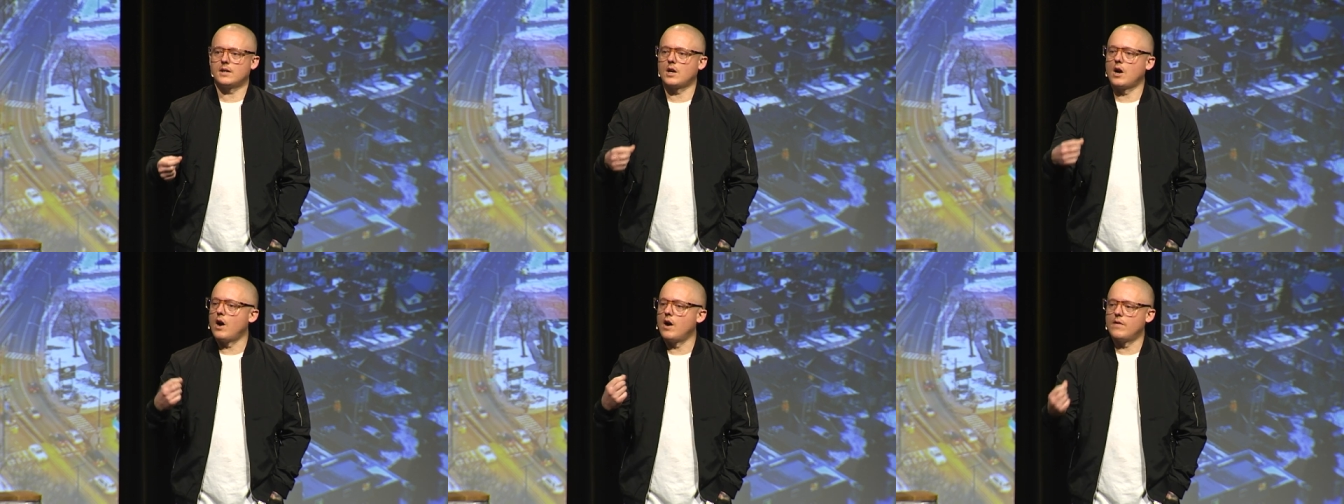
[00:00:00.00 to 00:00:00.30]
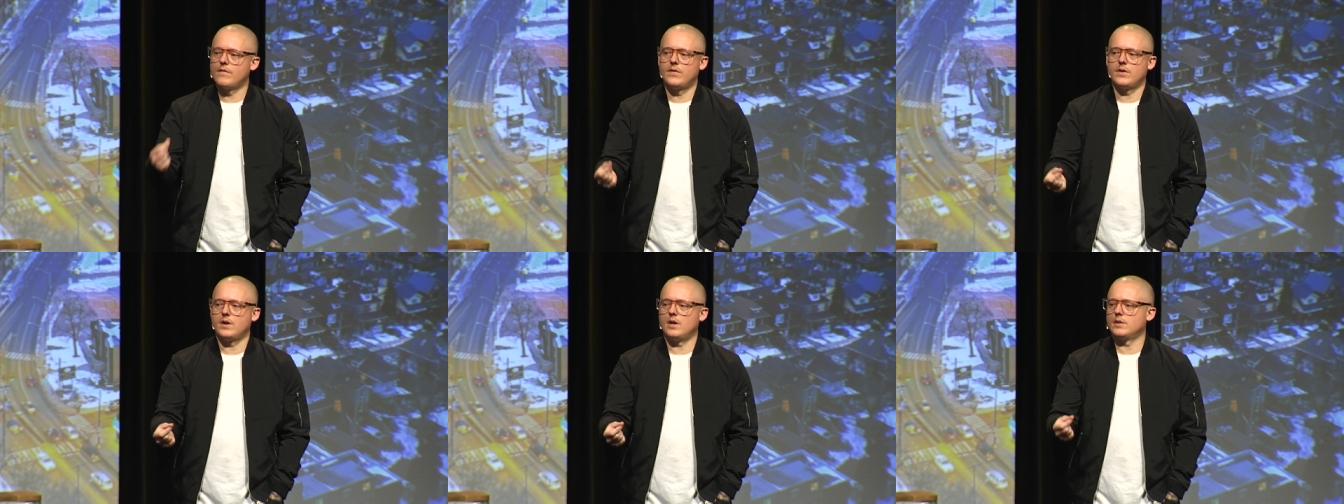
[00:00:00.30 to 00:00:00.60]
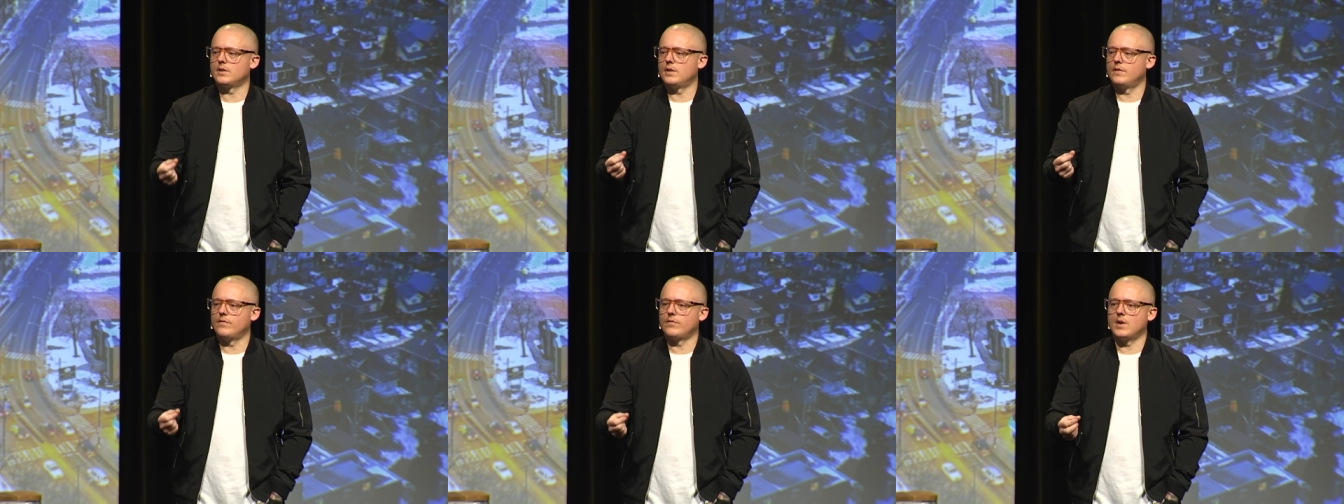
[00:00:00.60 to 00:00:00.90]

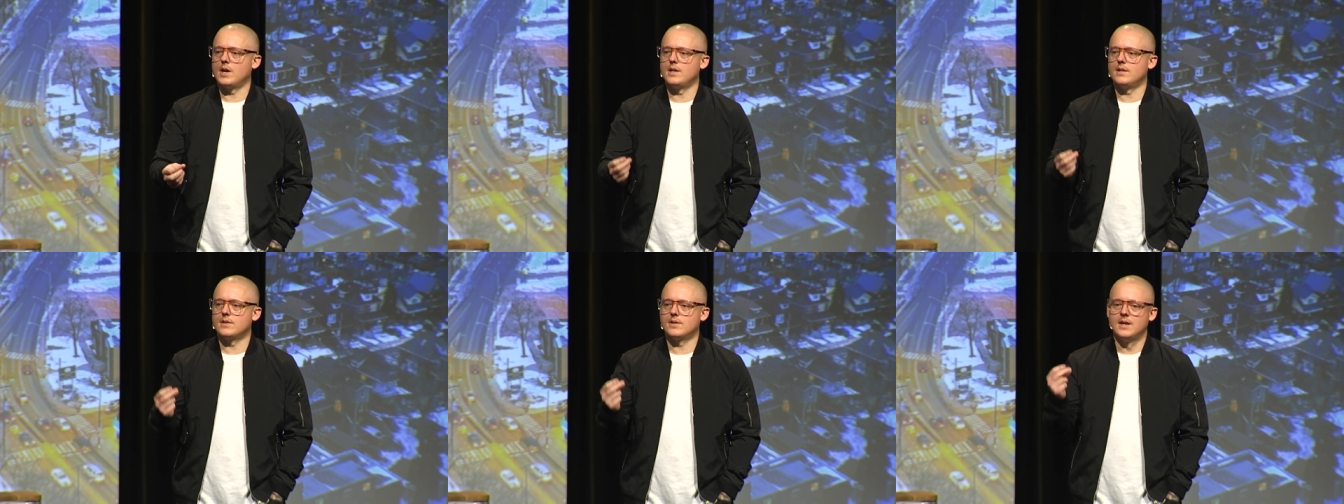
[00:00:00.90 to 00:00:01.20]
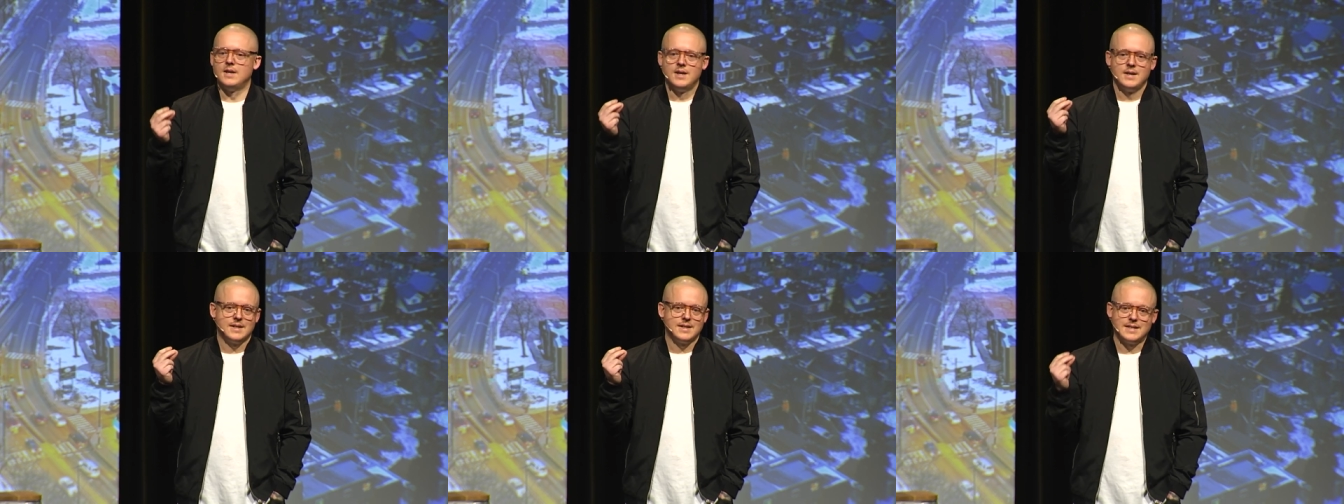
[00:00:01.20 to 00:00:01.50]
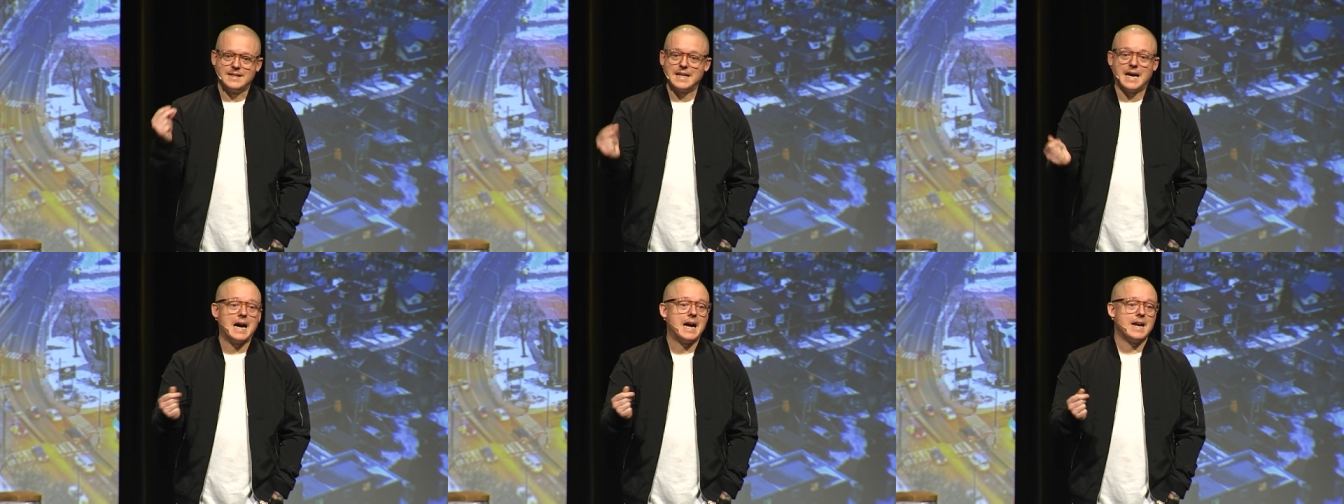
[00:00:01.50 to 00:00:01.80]
confidants and friends
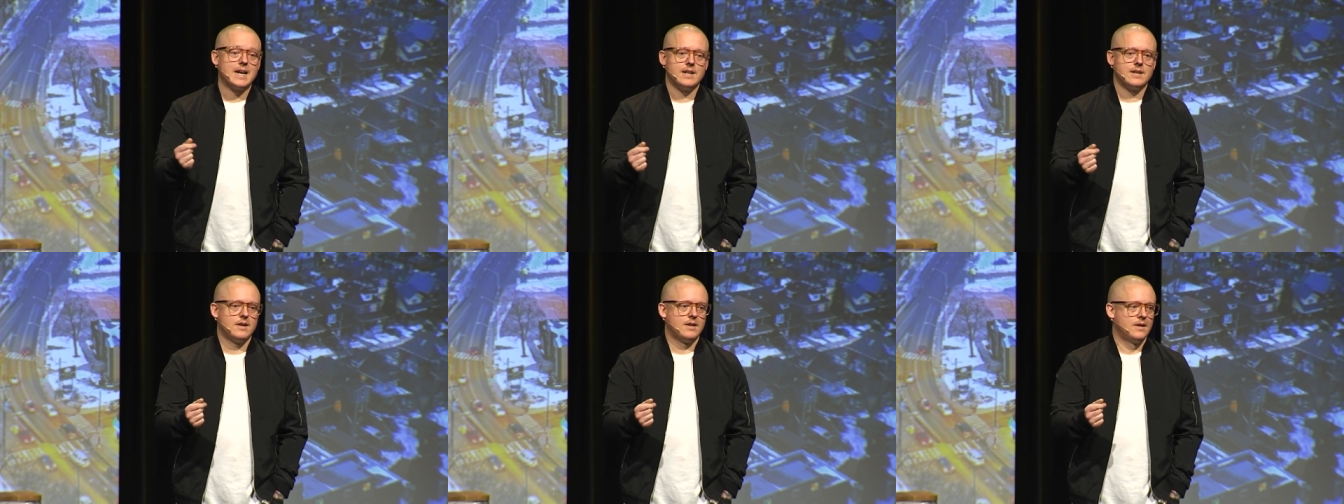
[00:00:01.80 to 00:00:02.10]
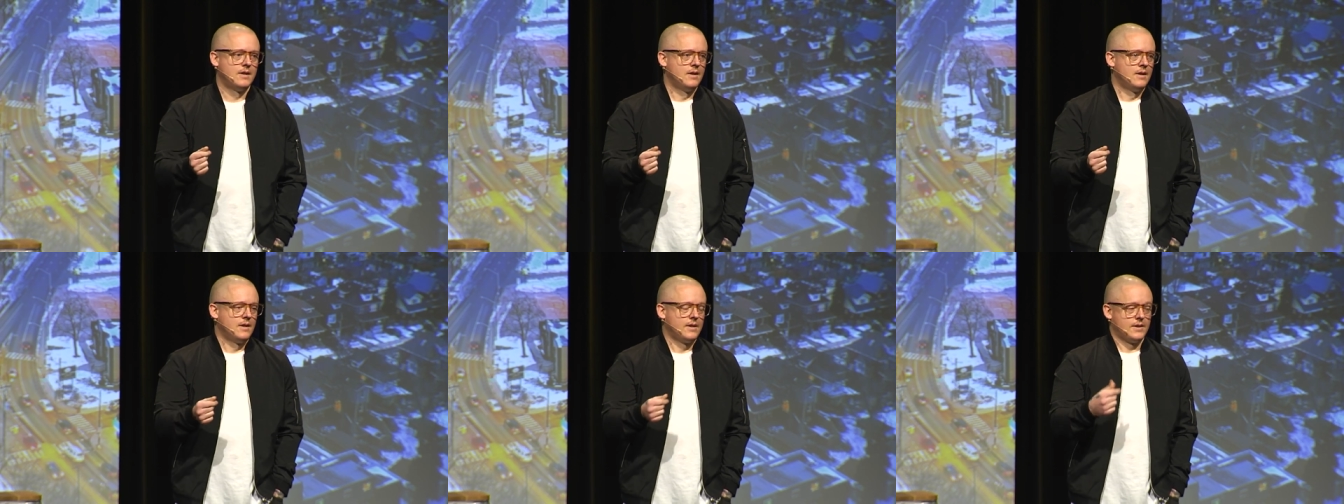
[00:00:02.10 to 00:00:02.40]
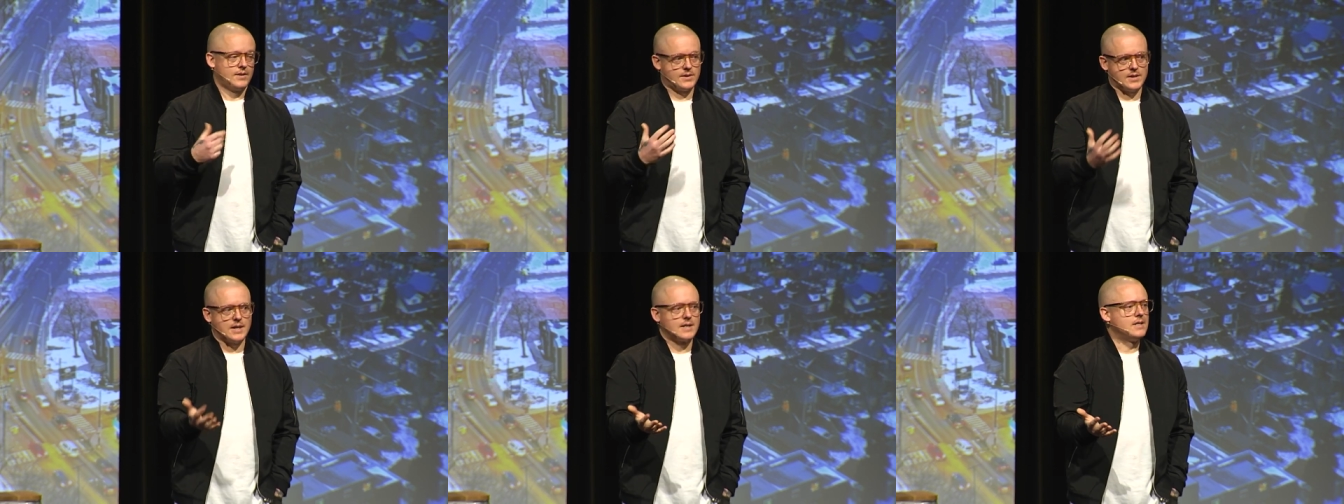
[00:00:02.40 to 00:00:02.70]
died
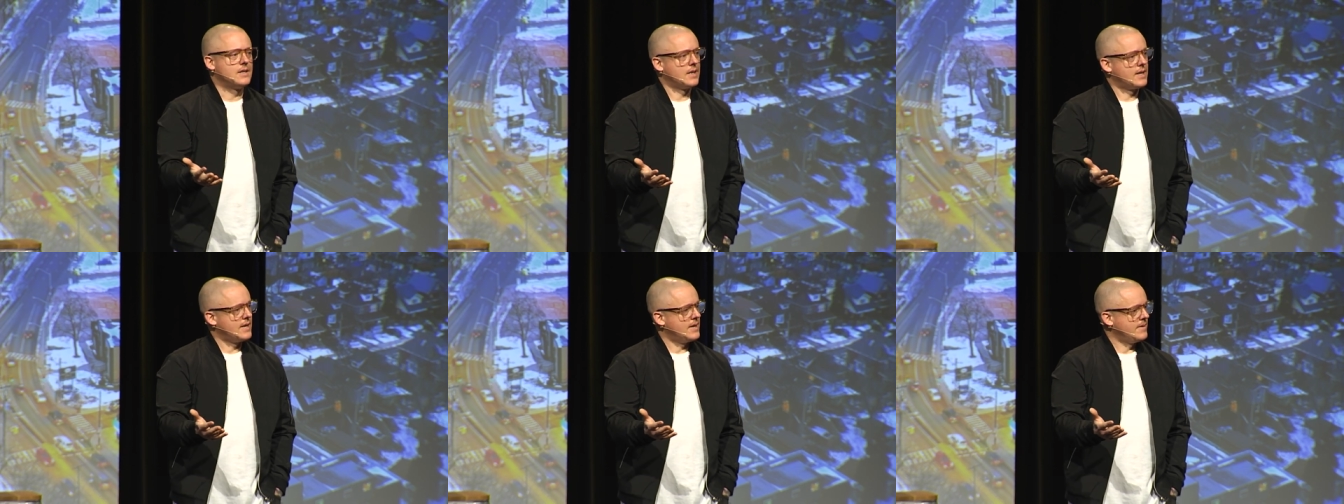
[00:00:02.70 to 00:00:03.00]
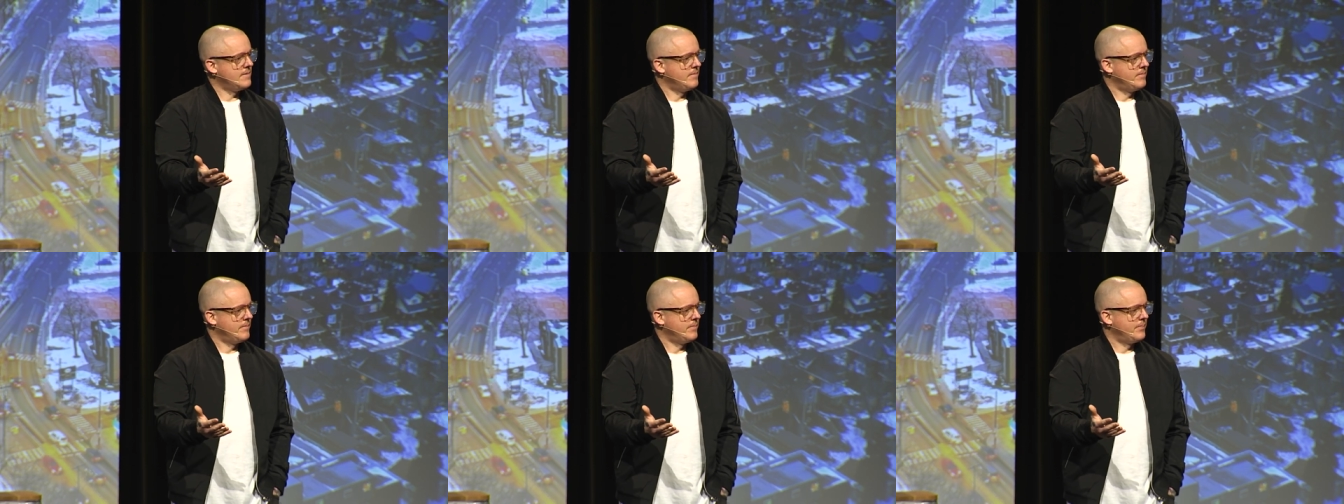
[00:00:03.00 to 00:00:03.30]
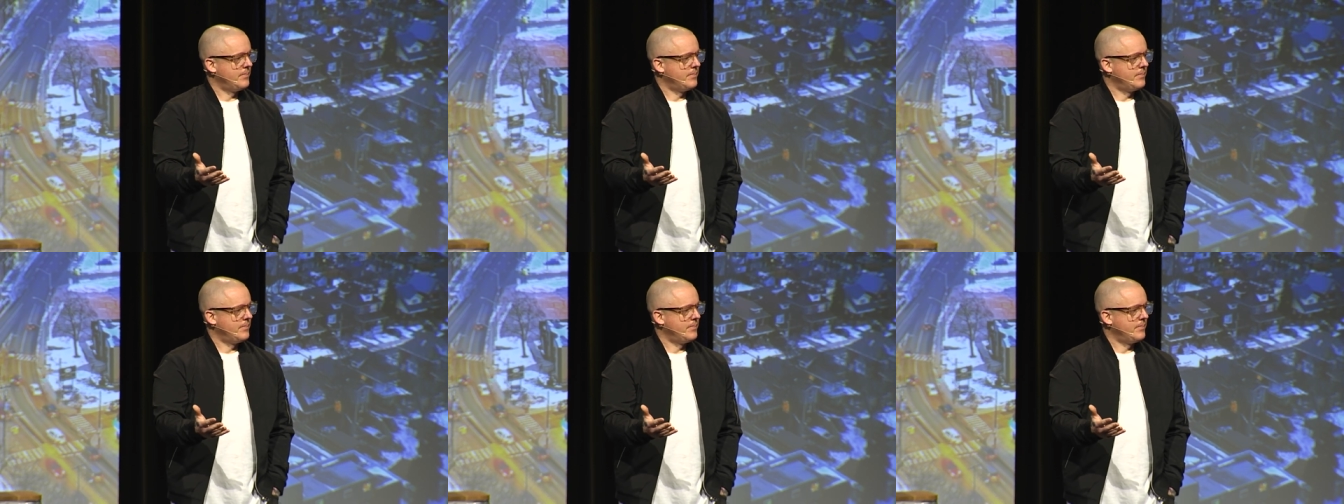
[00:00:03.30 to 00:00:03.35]
suddenly.